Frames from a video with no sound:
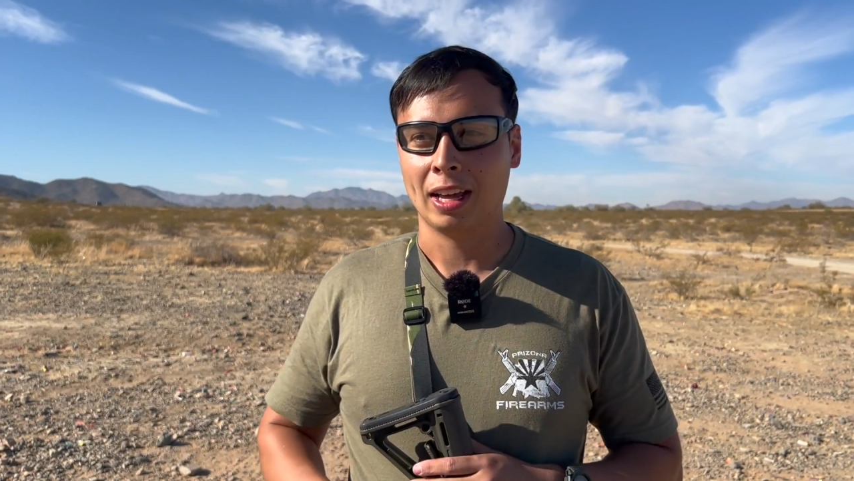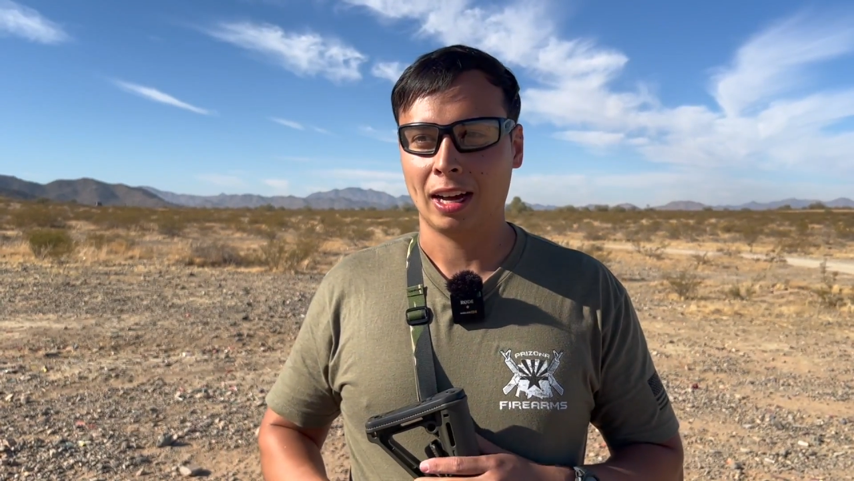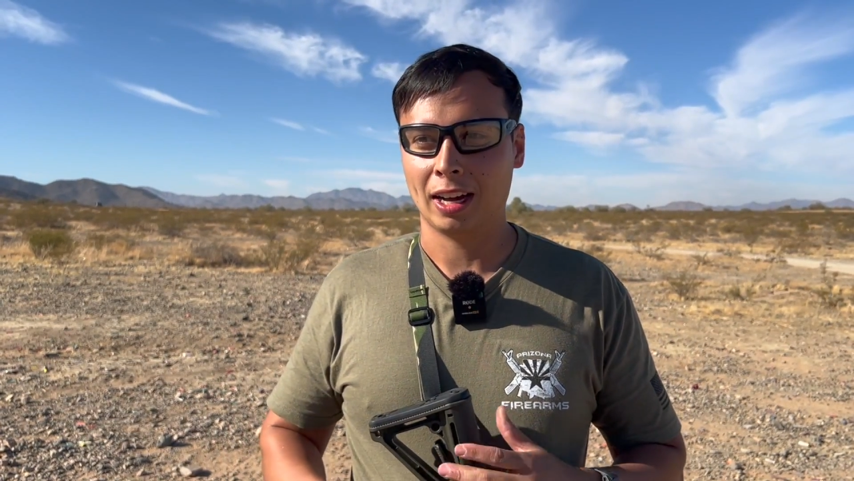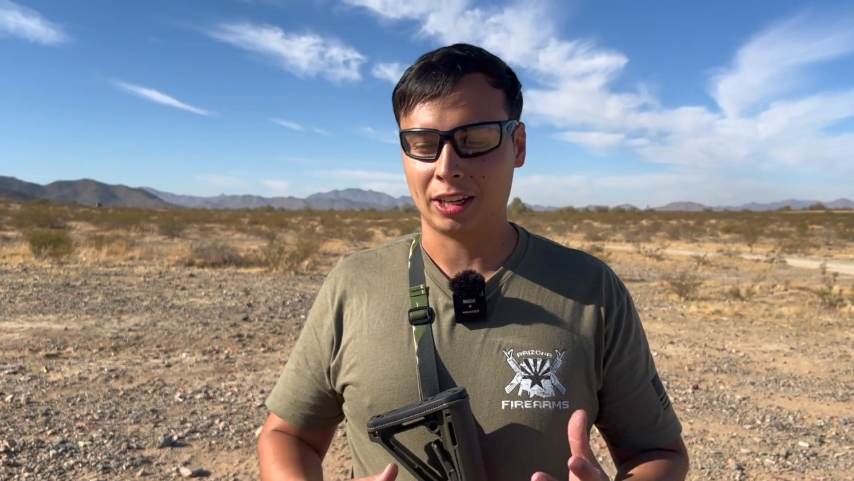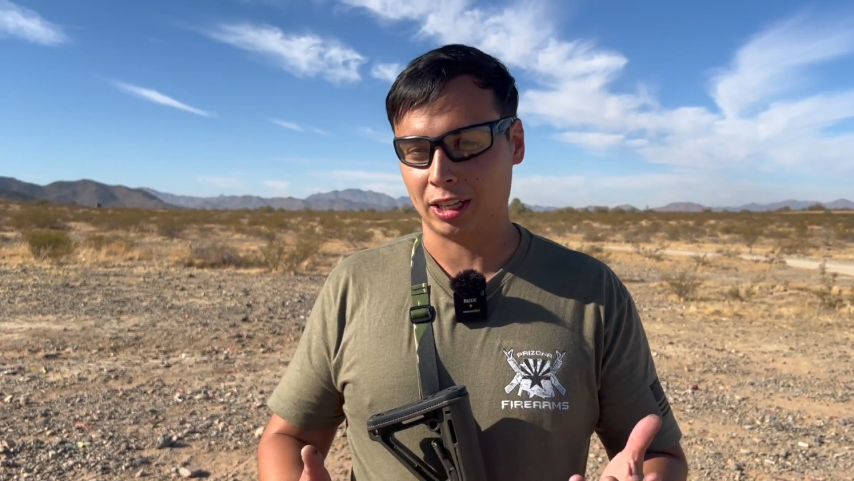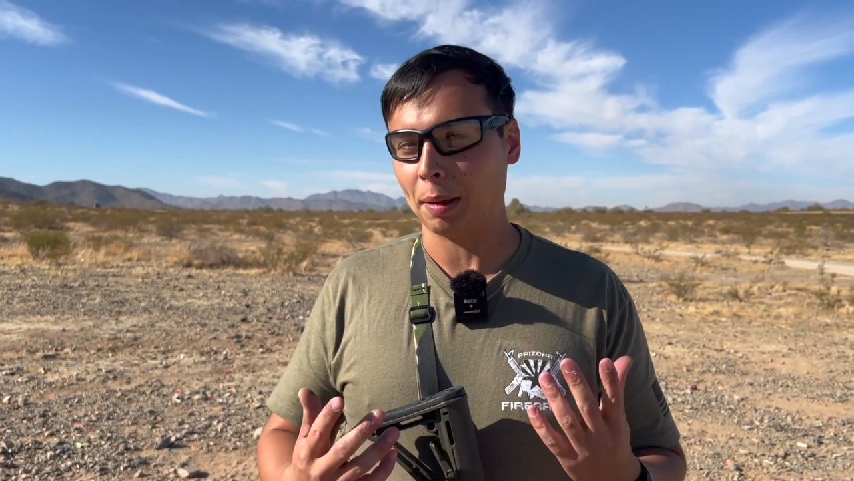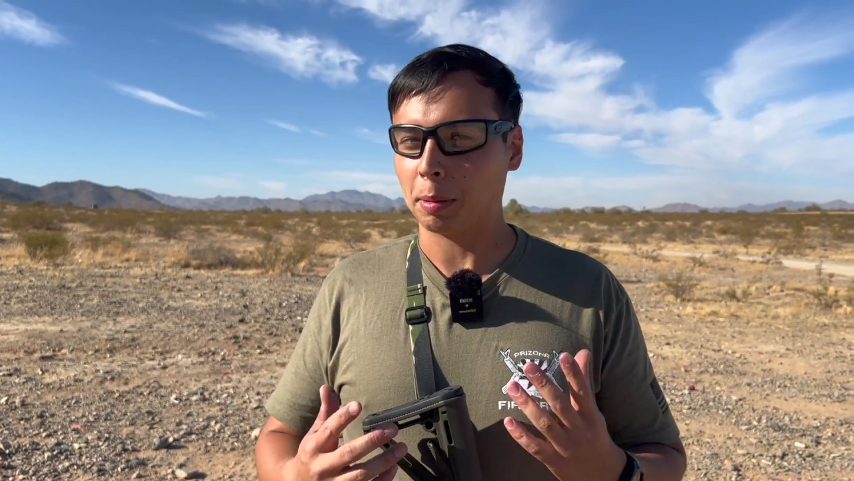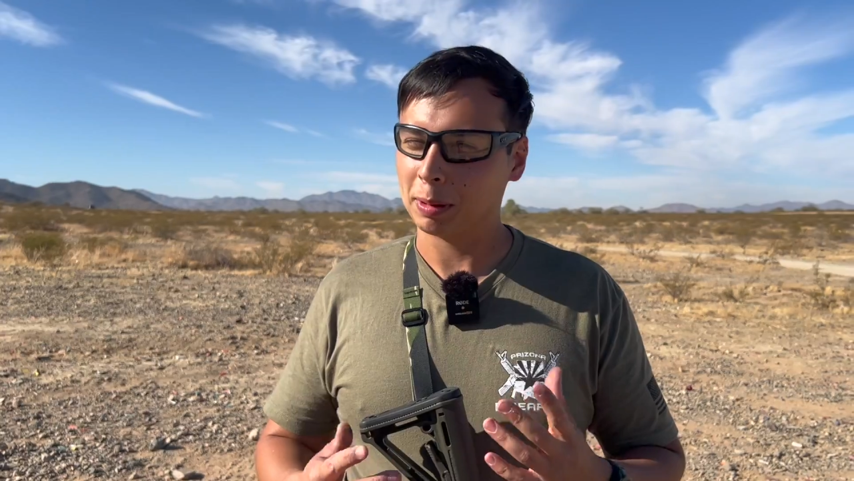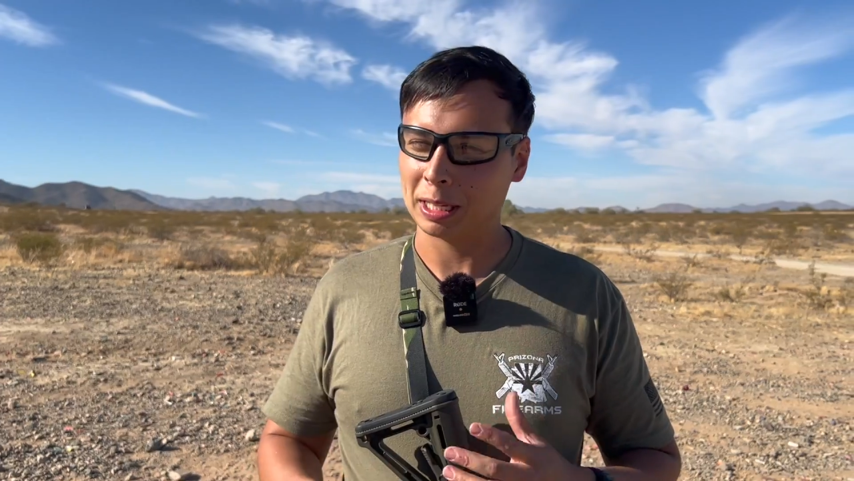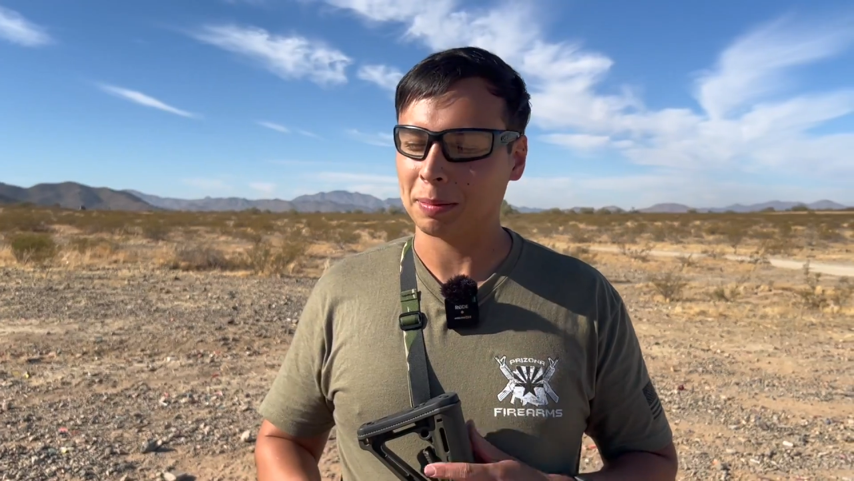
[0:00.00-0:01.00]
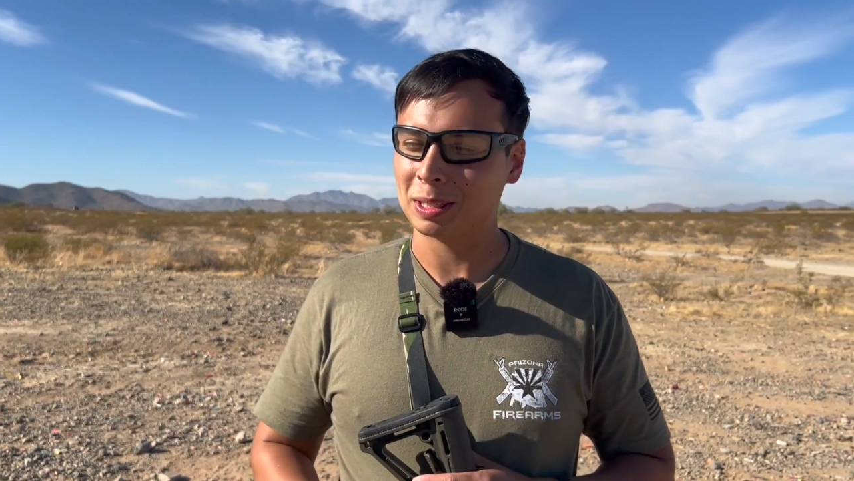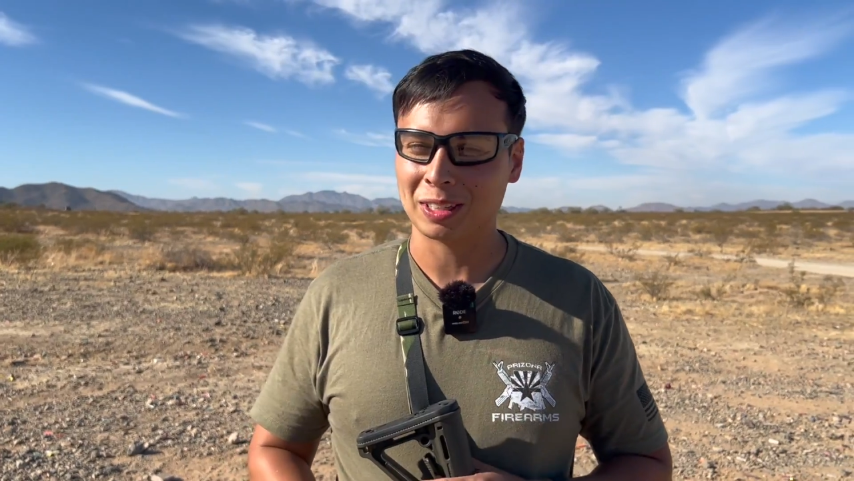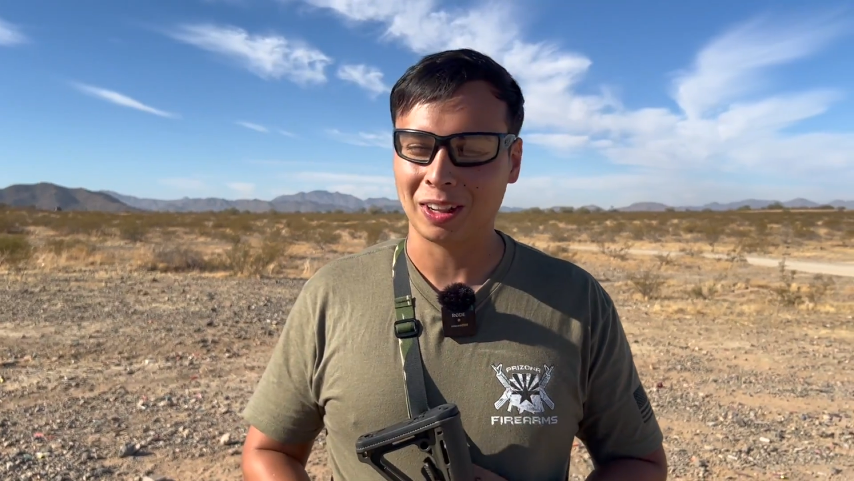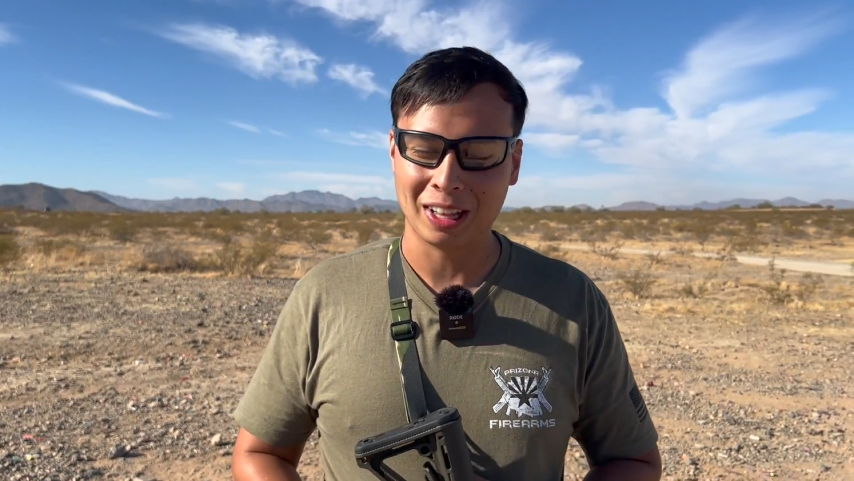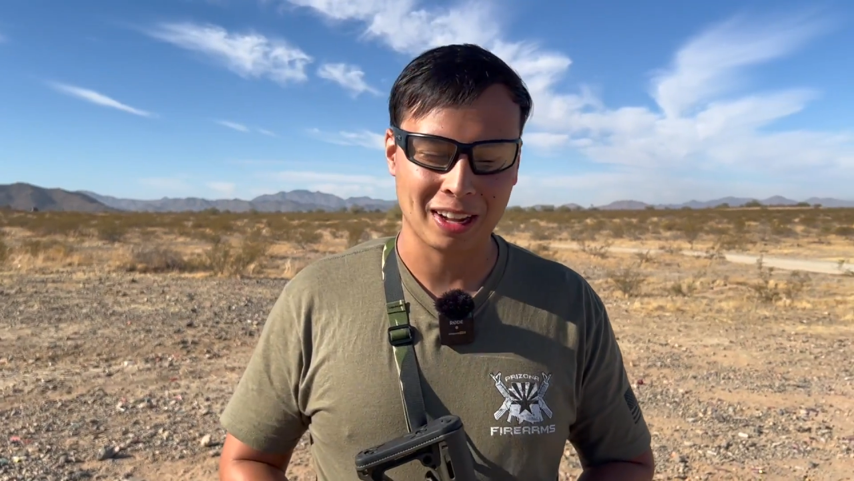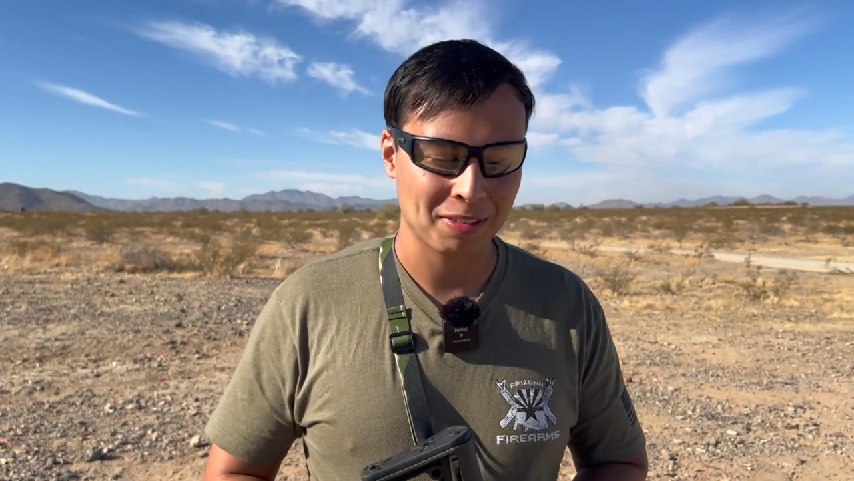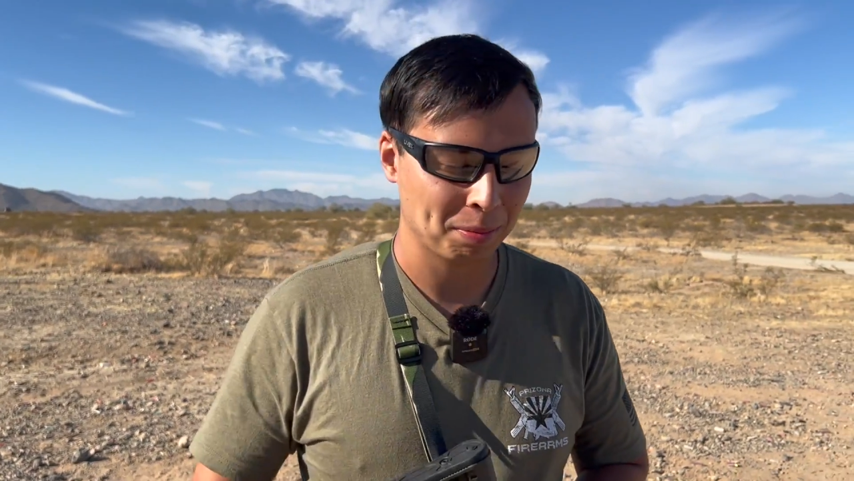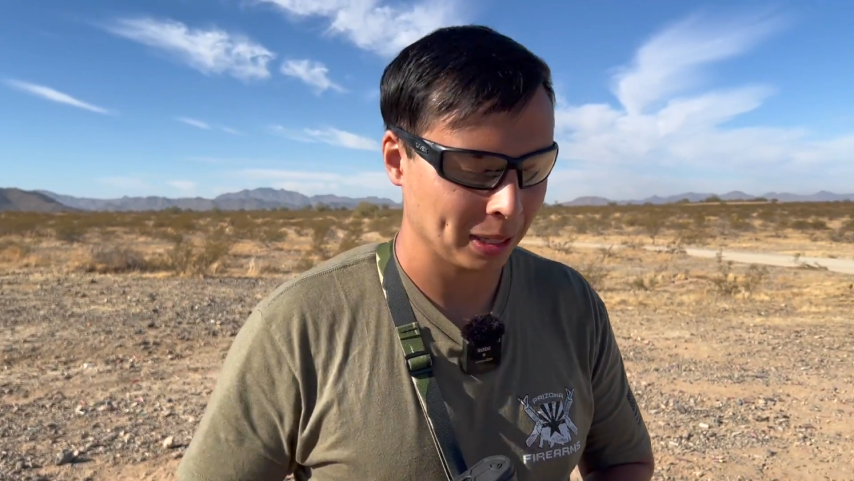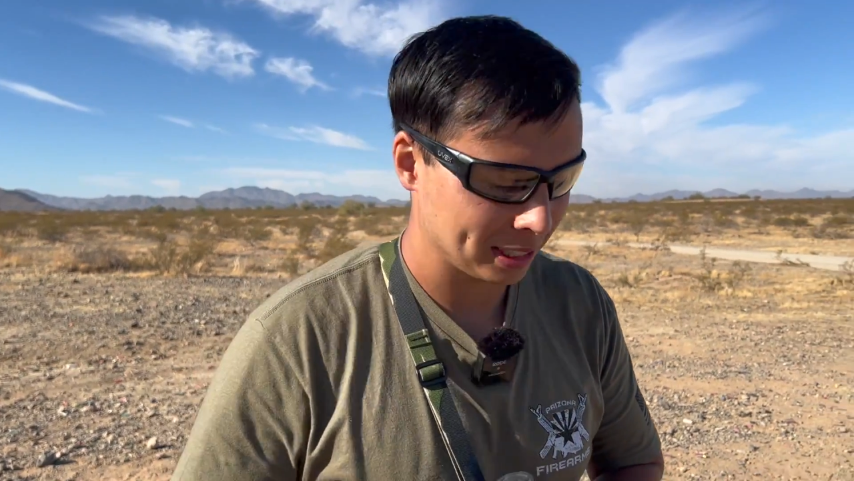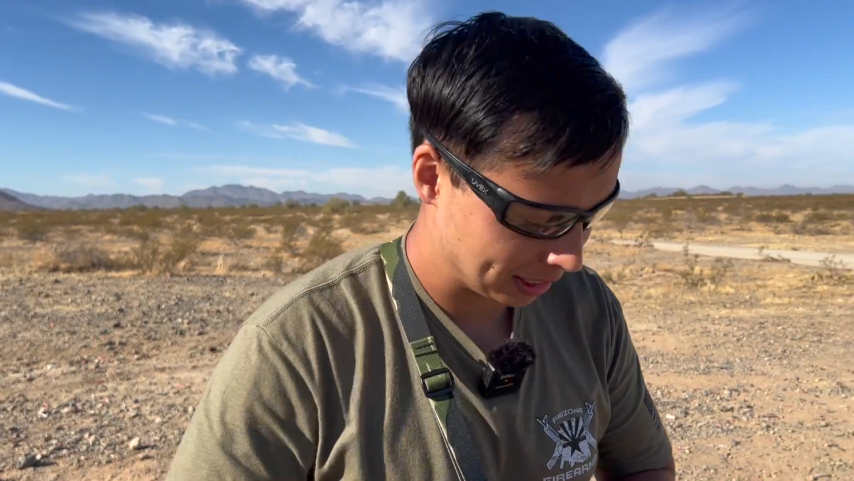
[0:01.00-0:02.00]
Your depth perception's all off.
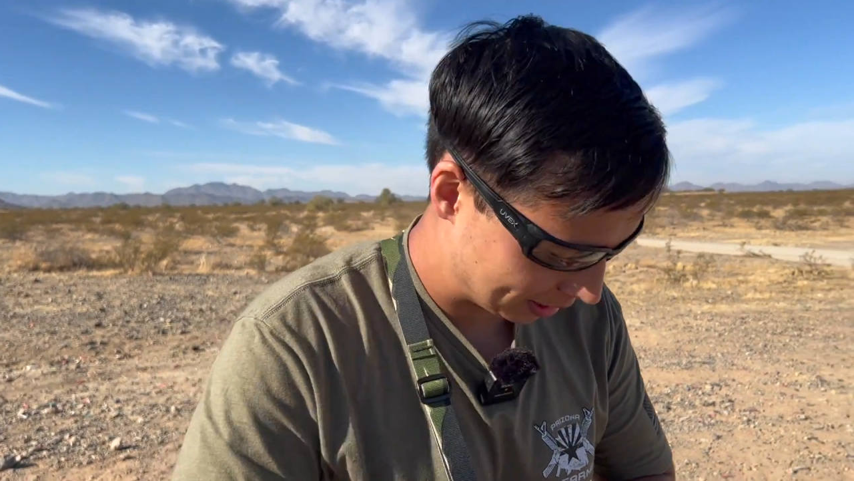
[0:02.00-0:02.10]
But